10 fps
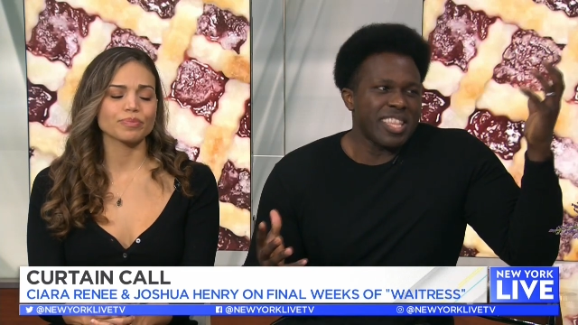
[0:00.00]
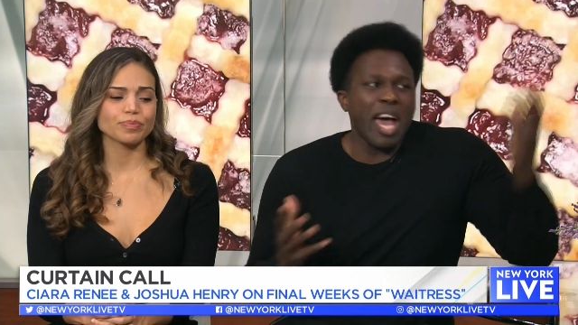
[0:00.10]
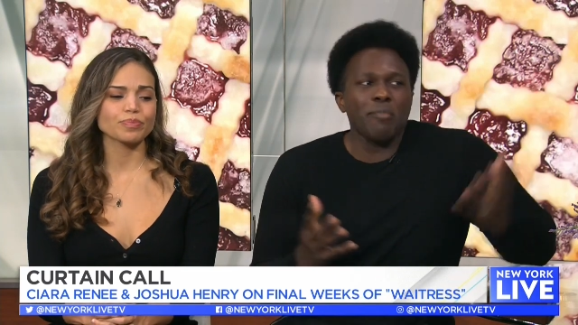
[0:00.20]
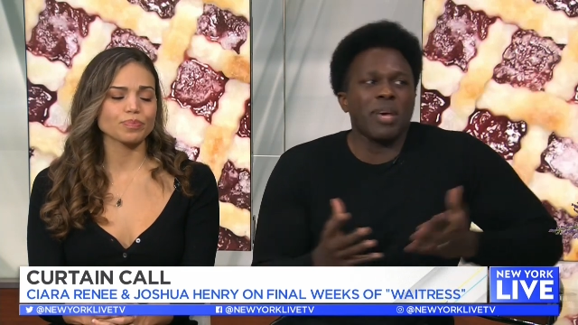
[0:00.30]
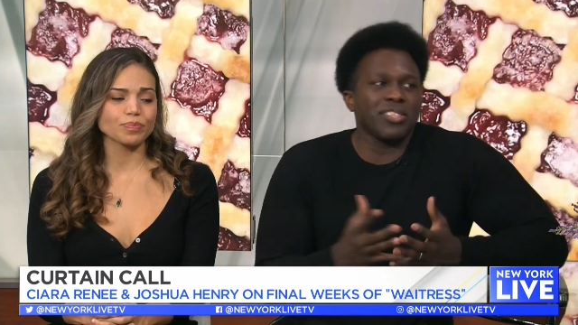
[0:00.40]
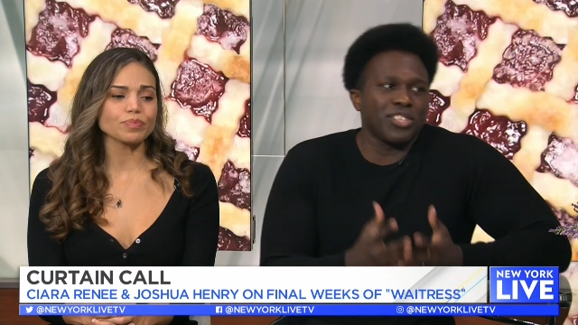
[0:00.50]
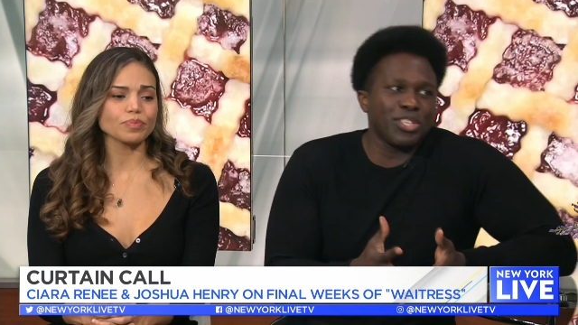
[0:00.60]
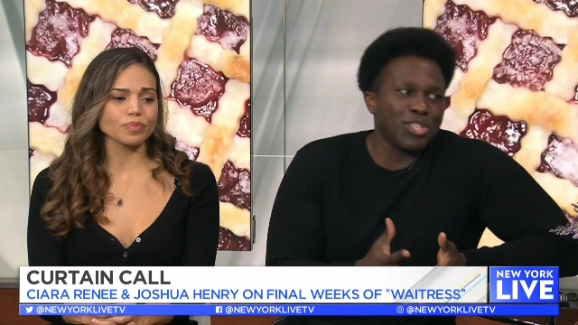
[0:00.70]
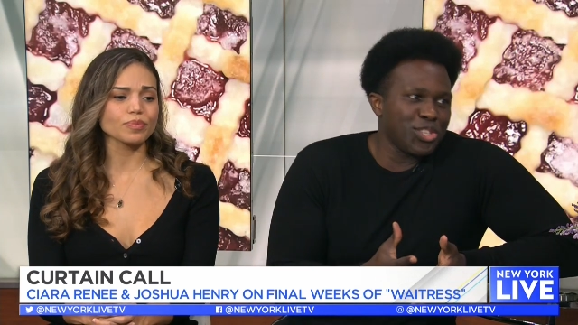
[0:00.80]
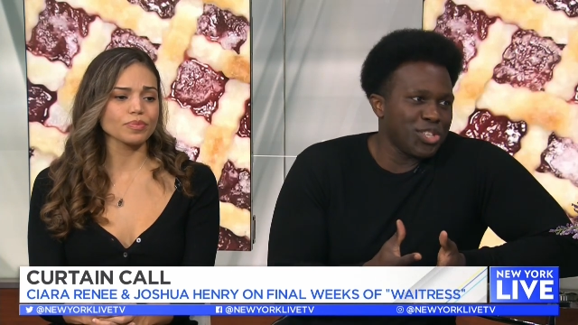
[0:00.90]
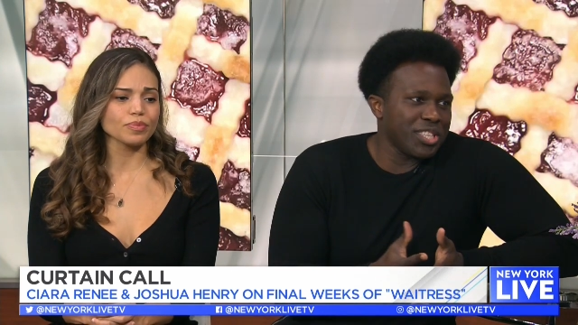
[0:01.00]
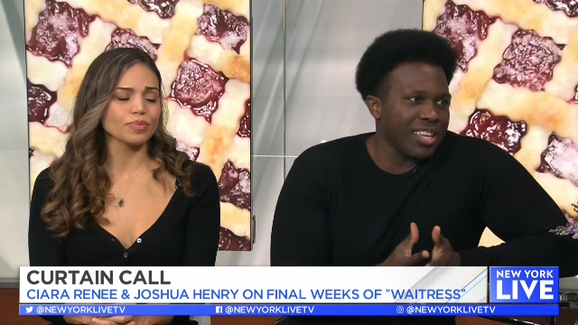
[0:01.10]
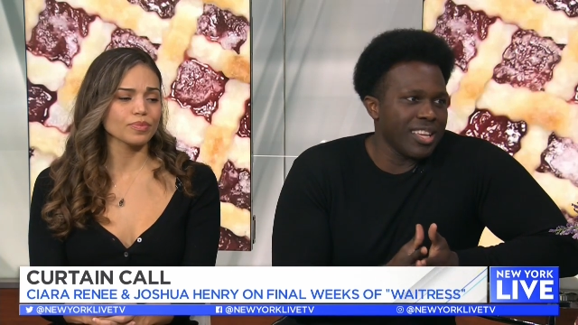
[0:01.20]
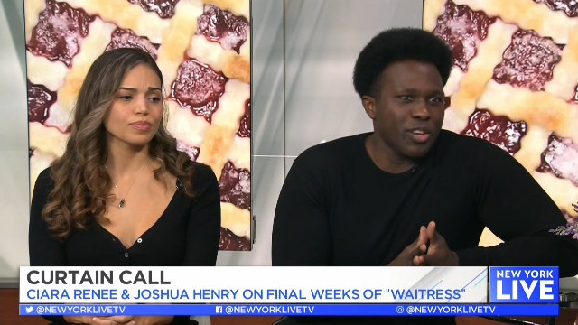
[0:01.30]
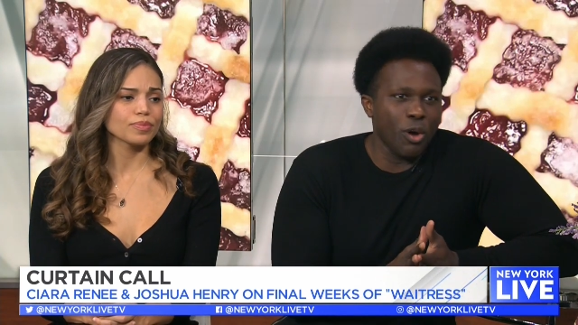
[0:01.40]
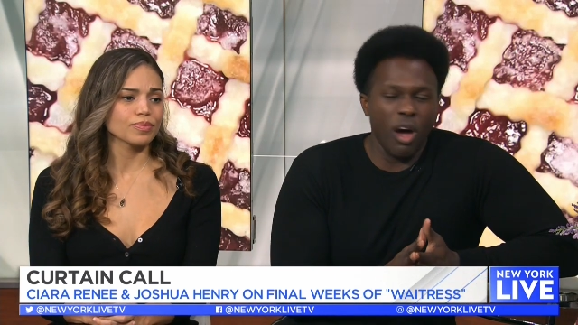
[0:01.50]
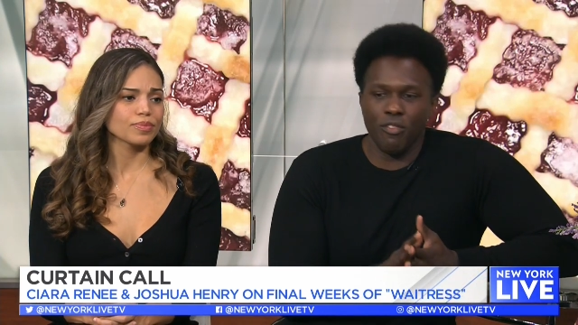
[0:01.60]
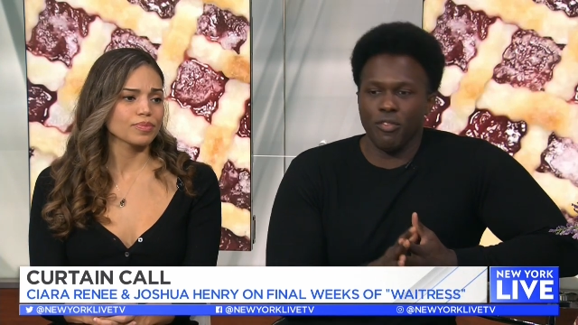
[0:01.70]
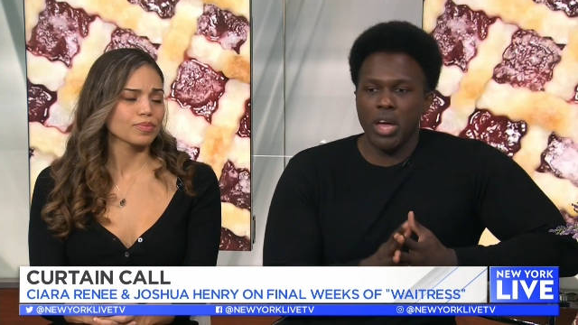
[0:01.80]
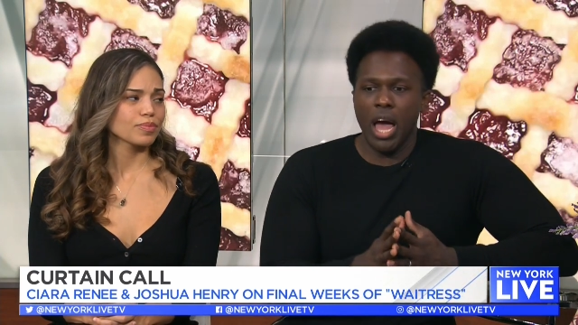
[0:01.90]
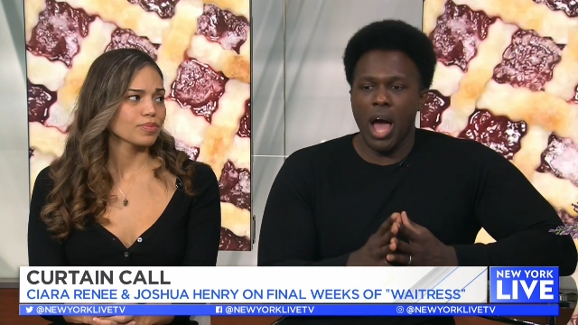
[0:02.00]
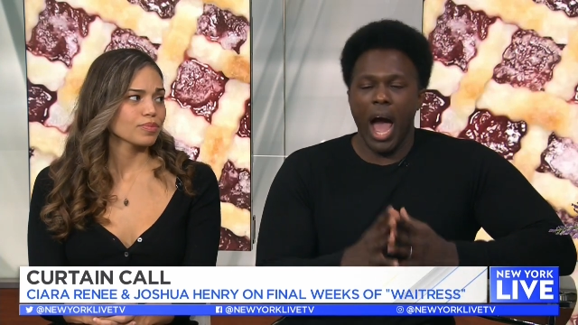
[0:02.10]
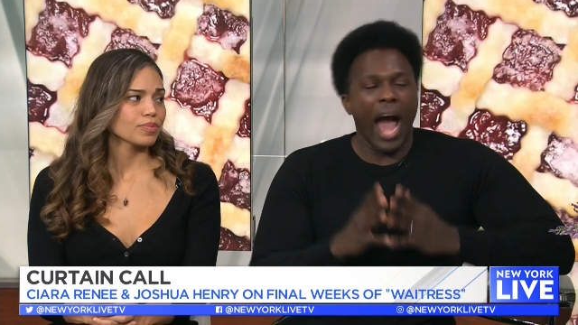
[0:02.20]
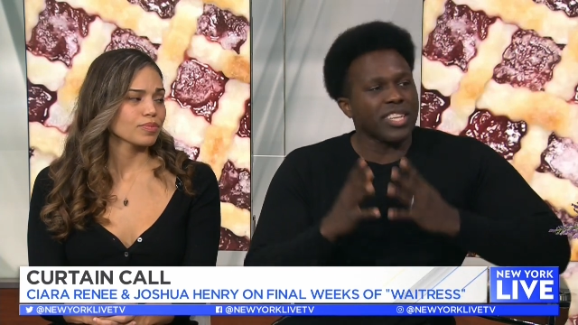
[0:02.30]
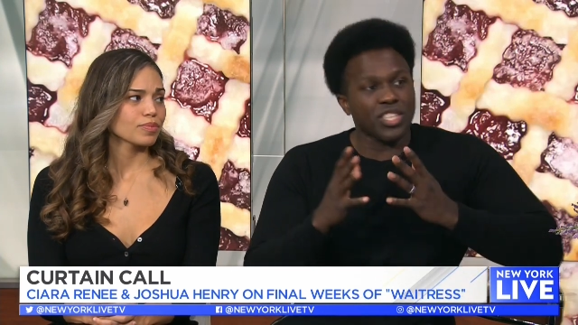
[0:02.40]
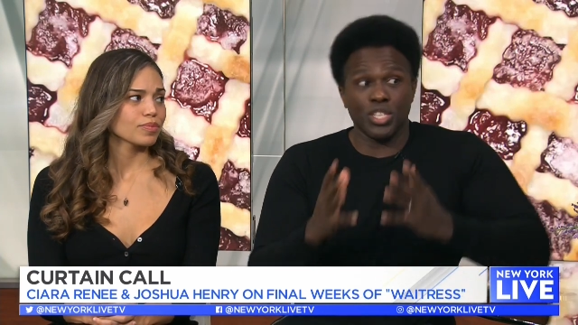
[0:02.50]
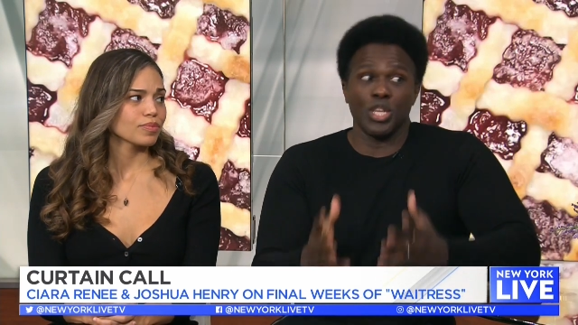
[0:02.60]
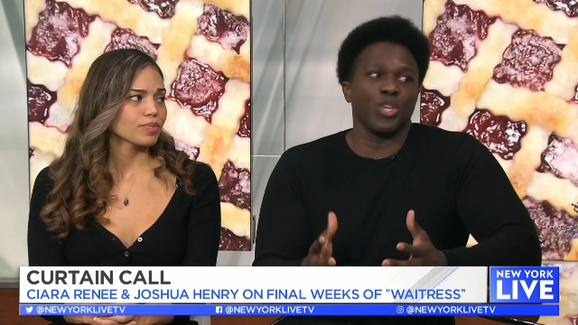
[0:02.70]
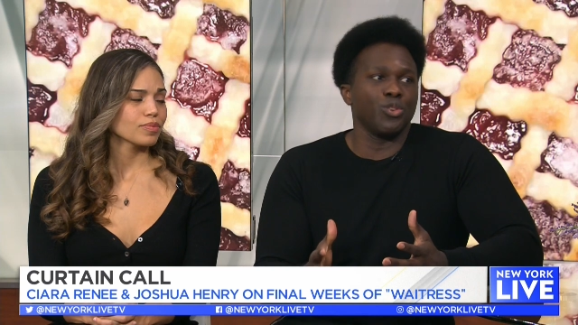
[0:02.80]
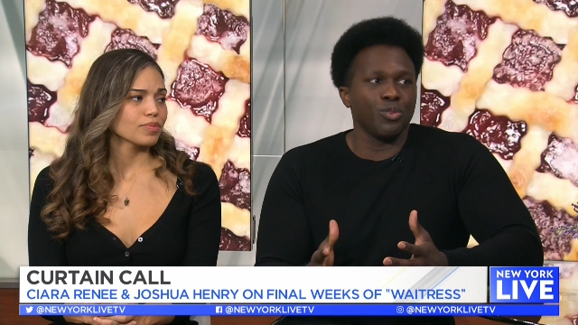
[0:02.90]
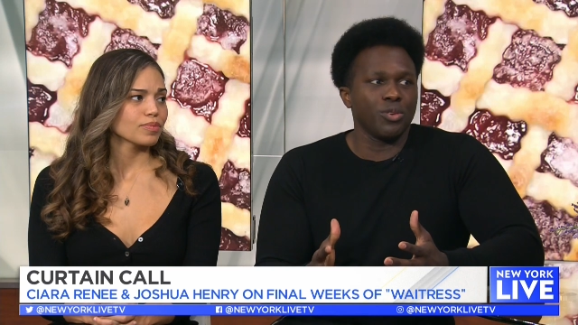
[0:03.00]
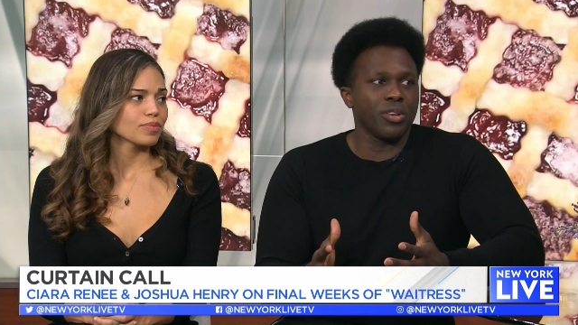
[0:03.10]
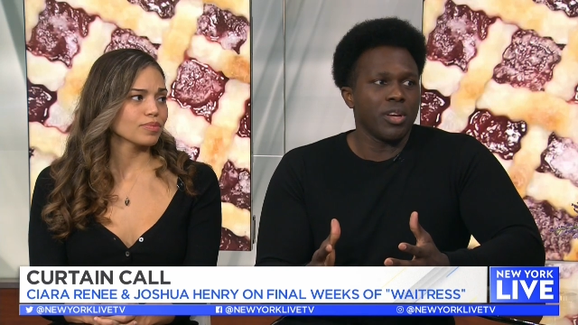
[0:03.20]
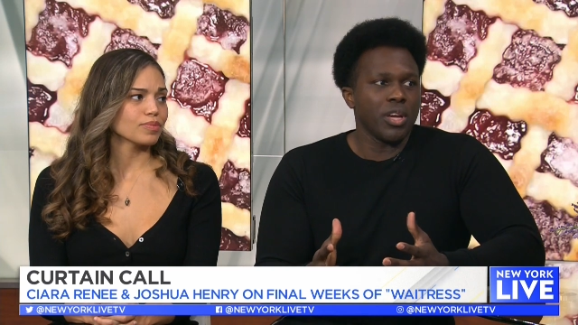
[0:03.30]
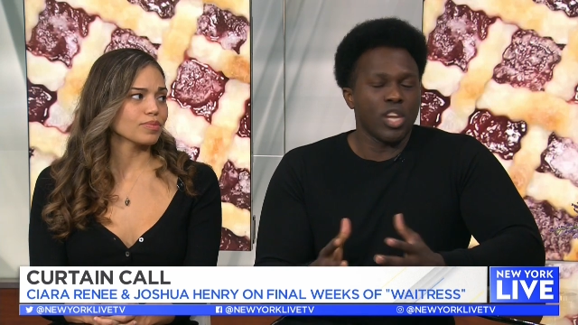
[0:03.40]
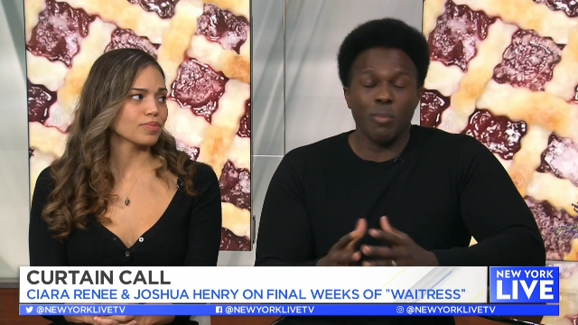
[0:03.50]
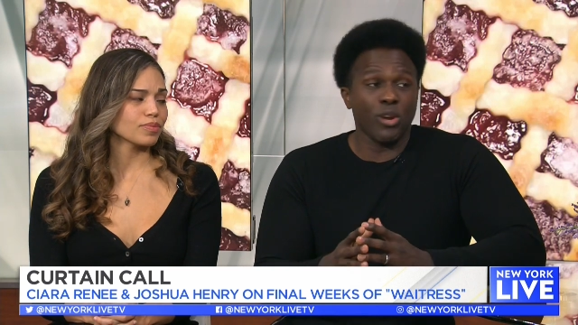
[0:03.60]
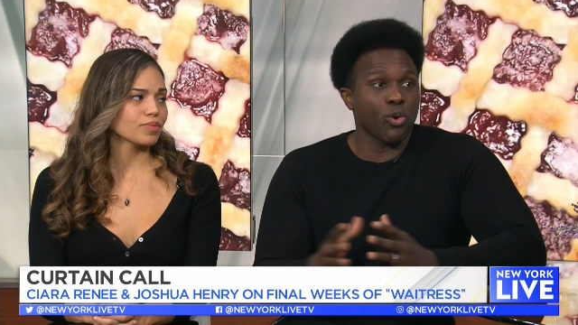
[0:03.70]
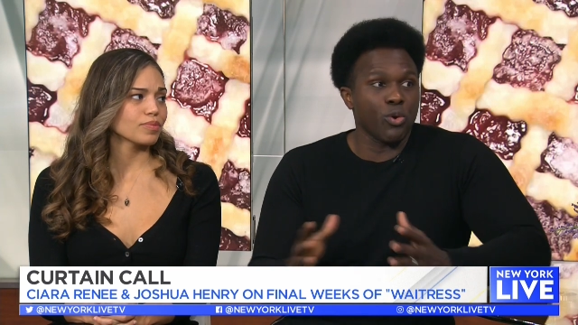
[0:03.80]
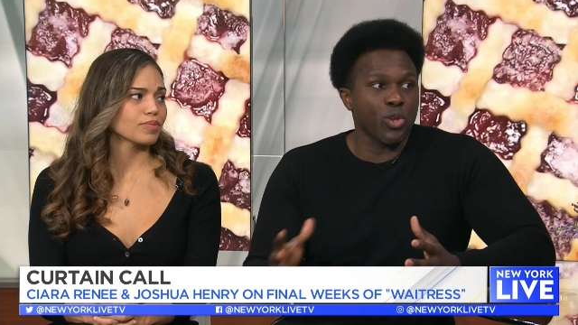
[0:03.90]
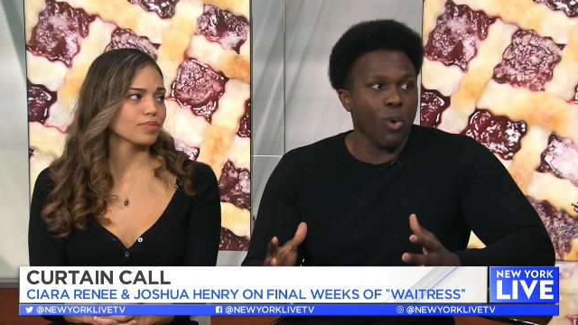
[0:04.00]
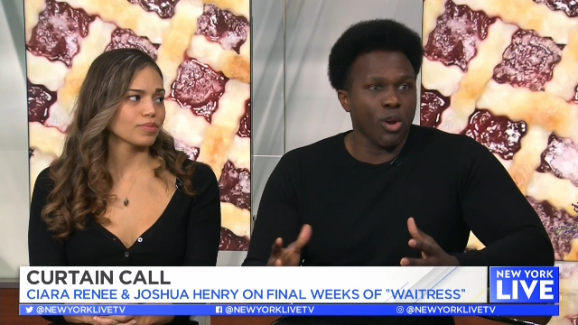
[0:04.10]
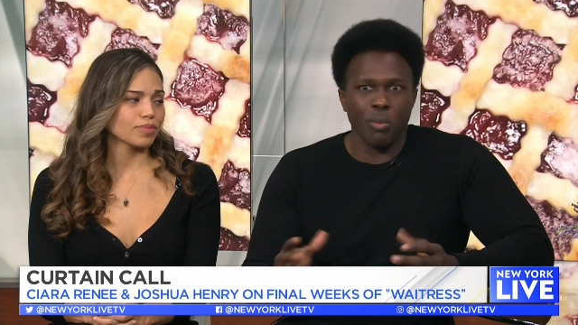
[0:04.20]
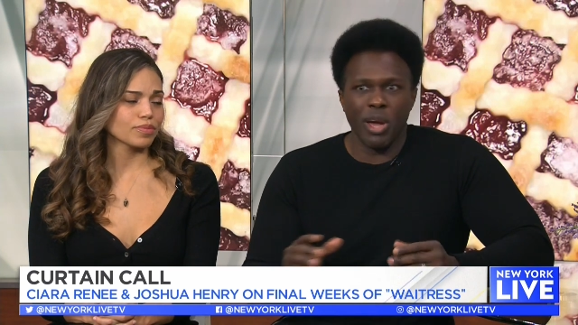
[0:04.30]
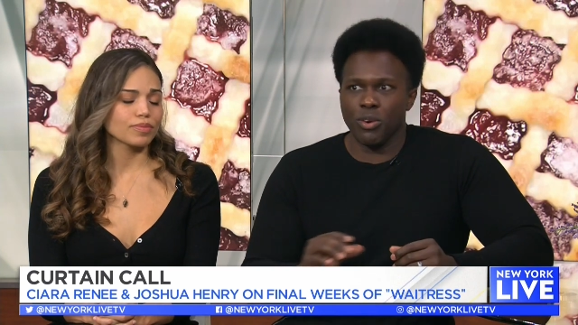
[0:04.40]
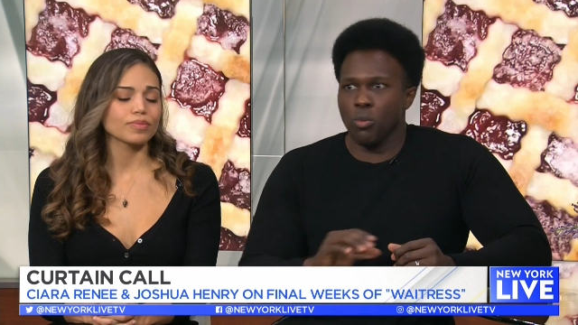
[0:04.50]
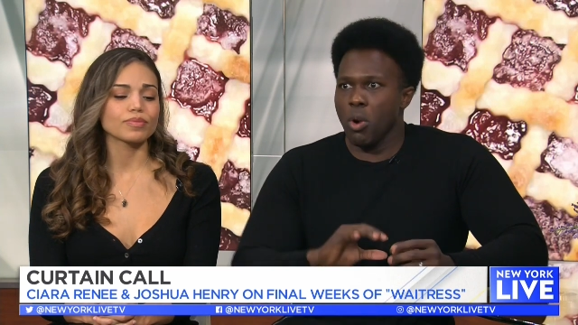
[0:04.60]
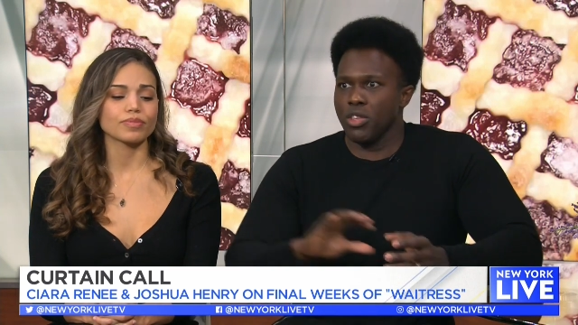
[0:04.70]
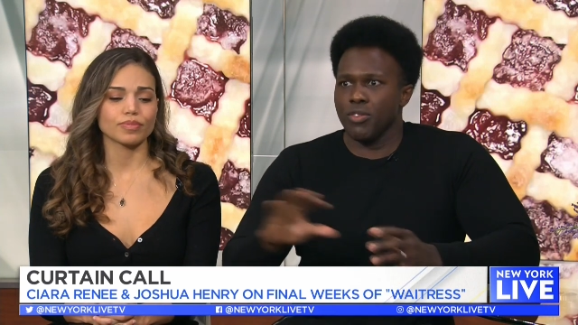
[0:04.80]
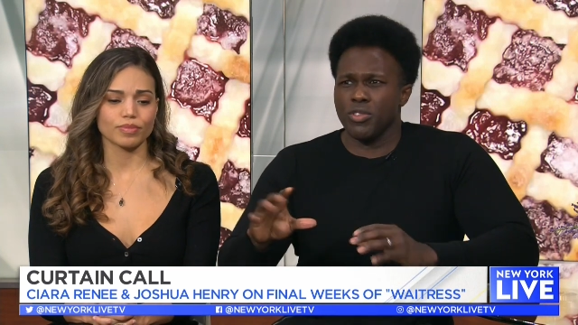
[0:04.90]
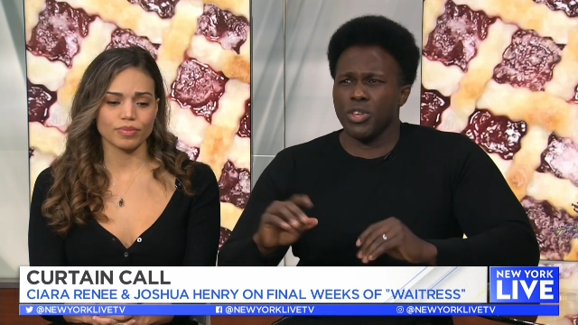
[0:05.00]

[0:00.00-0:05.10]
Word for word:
Speaker 1: that message, that you know, of I see you, mm -hmm. no mm-hmm. matter who you are, no matter what you.